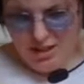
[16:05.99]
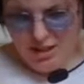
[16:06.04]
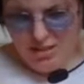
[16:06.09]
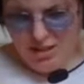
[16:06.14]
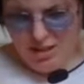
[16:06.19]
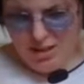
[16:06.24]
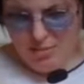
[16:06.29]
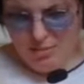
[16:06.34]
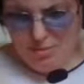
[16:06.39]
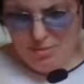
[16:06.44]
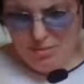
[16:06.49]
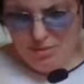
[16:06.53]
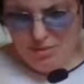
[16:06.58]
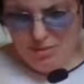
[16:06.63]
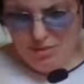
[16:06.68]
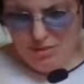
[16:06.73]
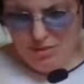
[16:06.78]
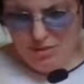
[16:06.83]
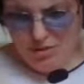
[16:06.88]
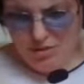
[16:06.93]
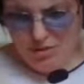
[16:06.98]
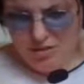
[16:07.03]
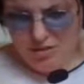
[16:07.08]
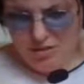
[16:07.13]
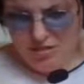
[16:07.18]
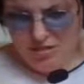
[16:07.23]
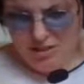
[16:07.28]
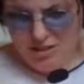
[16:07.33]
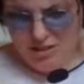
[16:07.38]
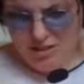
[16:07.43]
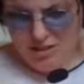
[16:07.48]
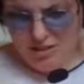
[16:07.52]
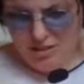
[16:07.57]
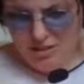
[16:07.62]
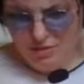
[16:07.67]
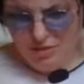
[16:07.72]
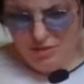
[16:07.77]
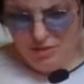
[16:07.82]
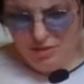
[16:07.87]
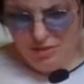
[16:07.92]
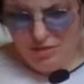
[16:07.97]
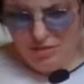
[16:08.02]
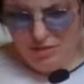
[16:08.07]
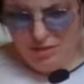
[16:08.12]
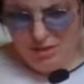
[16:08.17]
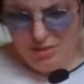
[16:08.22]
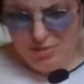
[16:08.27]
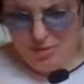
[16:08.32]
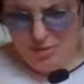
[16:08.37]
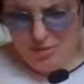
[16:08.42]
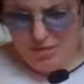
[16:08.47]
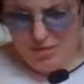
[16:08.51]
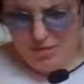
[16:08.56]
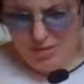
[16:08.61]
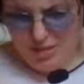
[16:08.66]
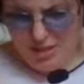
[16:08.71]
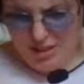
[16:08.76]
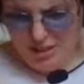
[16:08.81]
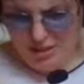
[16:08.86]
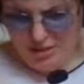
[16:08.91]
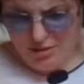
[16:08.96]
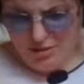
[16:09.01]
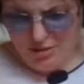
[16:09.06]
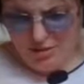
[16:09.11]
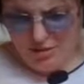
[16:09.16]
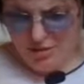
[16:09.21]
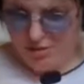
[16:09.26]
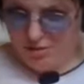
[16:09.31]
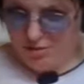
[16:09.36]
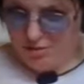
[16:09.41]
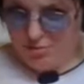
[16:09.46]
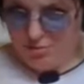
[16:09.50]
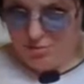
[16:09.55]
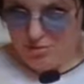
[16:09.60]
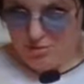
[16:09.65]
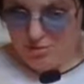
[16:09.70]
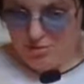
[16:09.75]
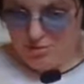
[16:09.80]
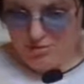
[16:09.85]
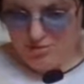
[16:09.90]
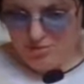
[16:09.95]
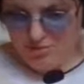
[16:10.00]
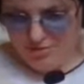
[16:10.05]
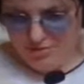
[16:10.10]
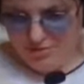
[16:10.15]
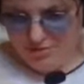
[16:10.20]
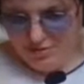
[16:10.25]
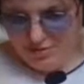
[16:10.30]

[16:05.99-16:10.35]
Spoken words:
Scrap of contrasting fur fabric for tail, optional.